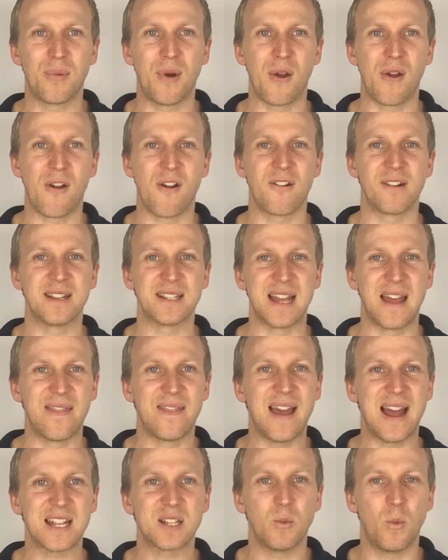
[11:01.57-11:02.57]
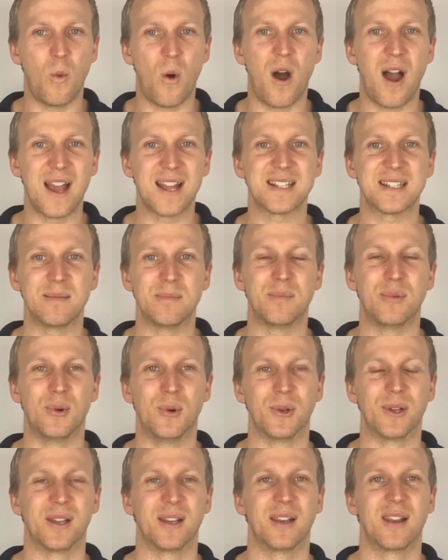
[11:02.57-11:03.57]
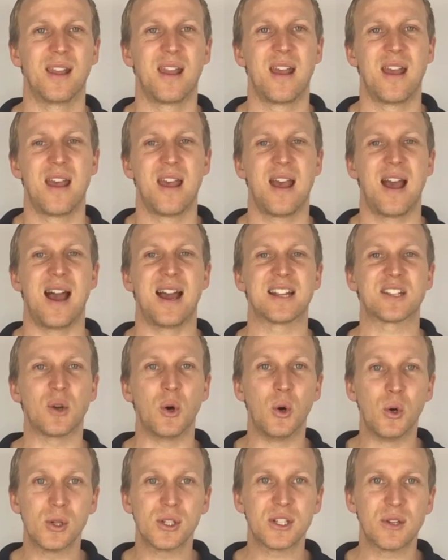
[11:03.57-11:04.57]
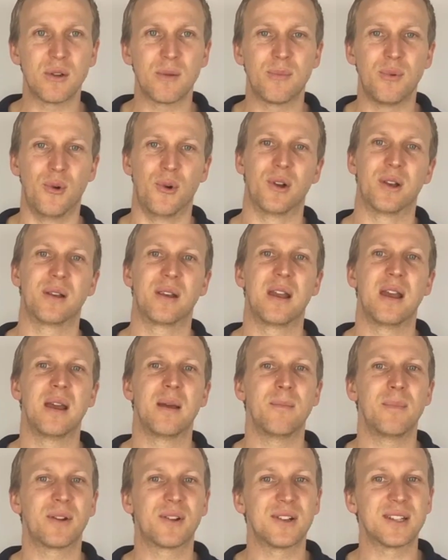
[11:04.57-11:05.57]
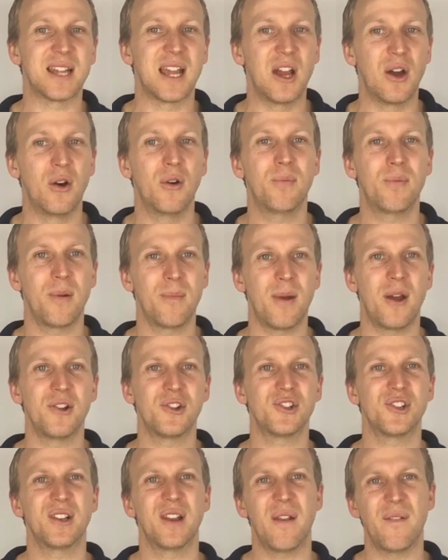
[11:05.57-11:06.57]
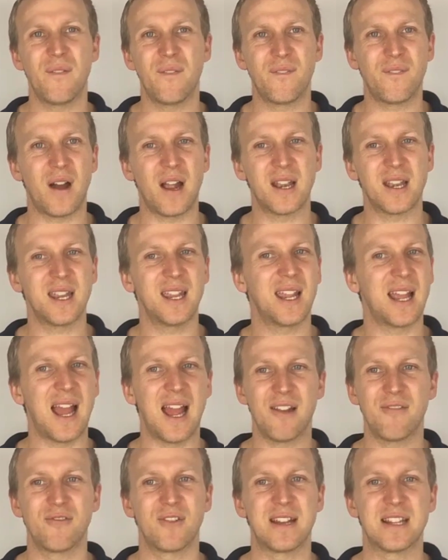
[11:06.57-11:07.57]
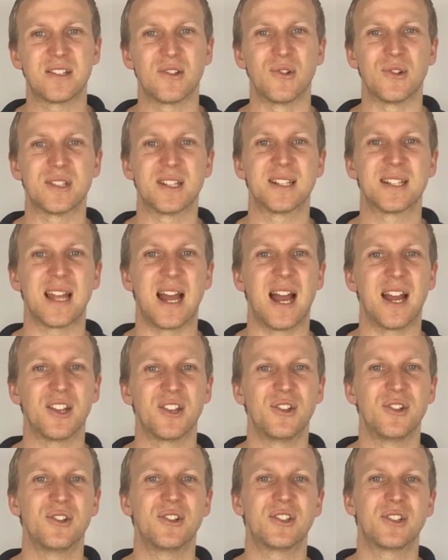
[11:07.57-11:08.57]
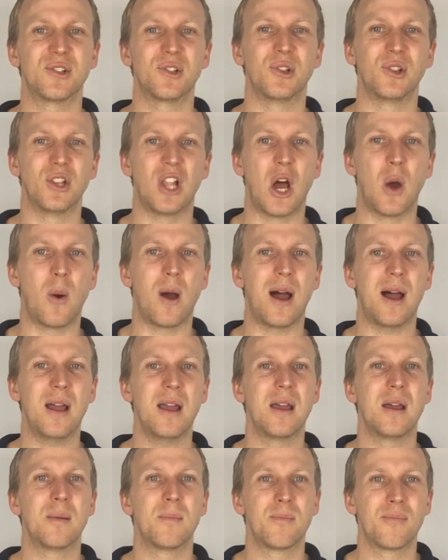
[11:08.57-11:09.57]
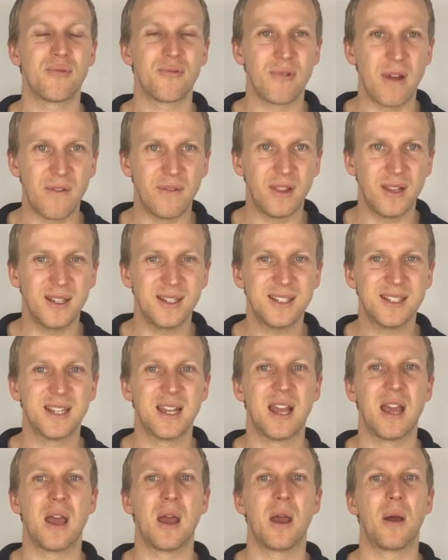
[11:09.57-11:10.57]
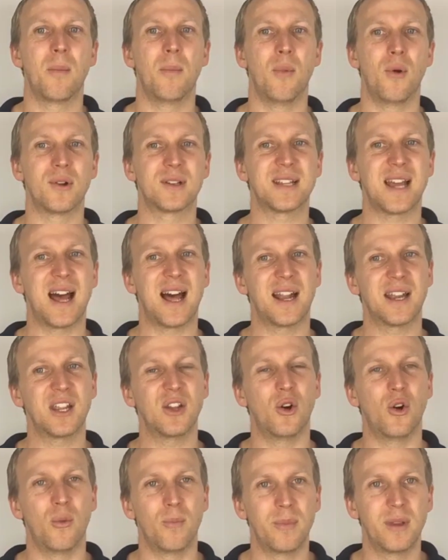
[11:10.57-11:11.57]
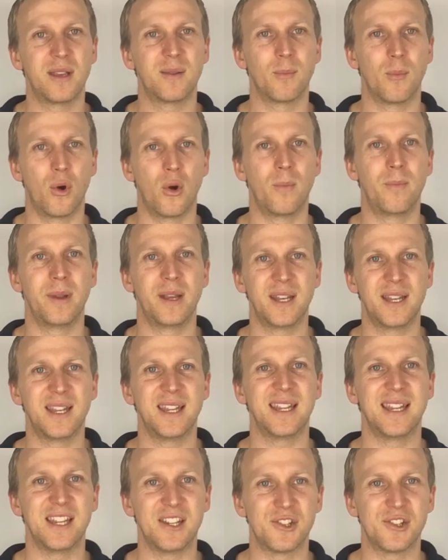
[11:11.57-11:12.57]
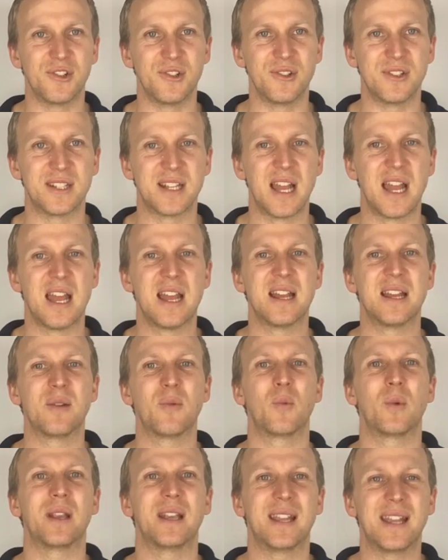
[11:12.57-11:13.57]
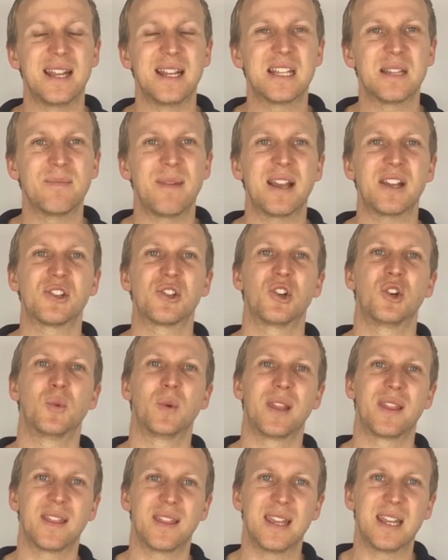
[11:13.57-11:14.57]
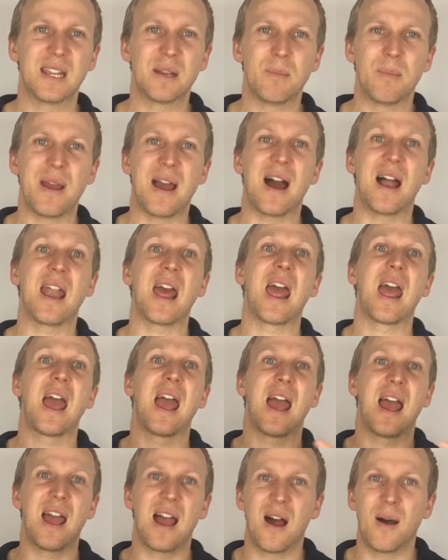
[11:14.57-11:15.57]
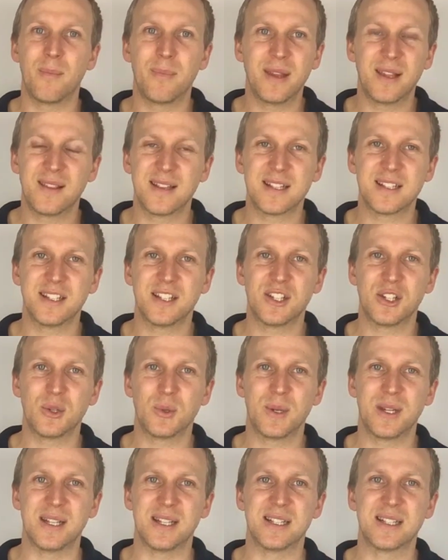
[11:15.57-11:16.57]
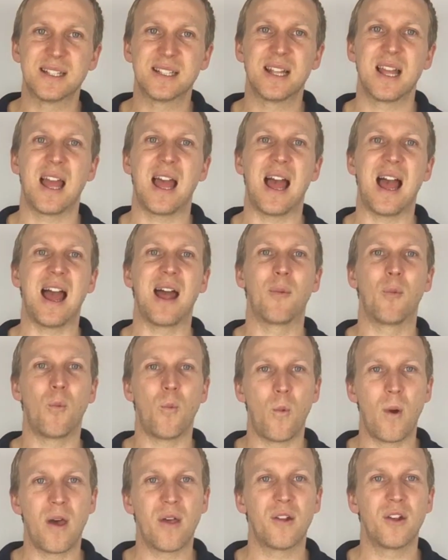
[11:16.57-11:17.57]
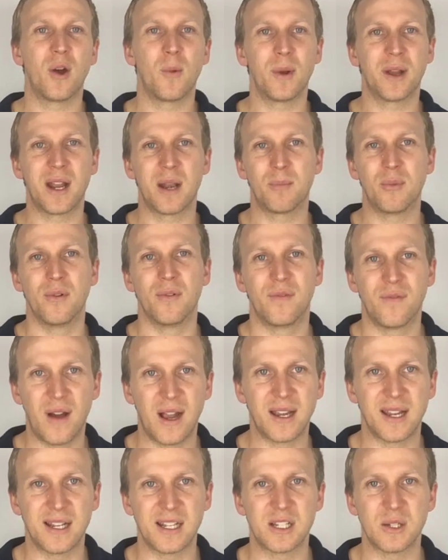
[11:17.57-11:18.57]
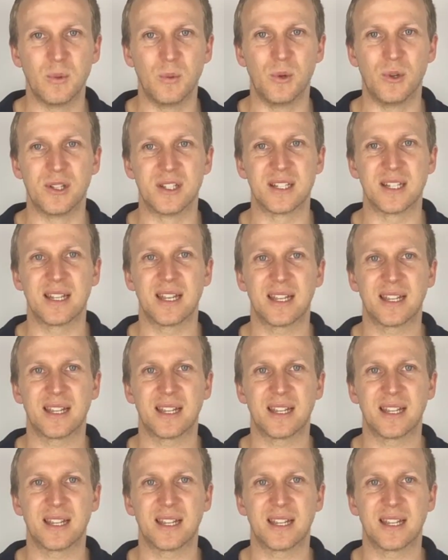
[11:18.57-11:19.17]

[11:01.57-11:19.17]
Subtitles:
priorities, and that's why it's important. It's also important because health promotion, funding and resources are used to lower prevalent mortality or morbidity issues. We need to make sure we think about how big this issue is and whether or not we're going to put funding towards it.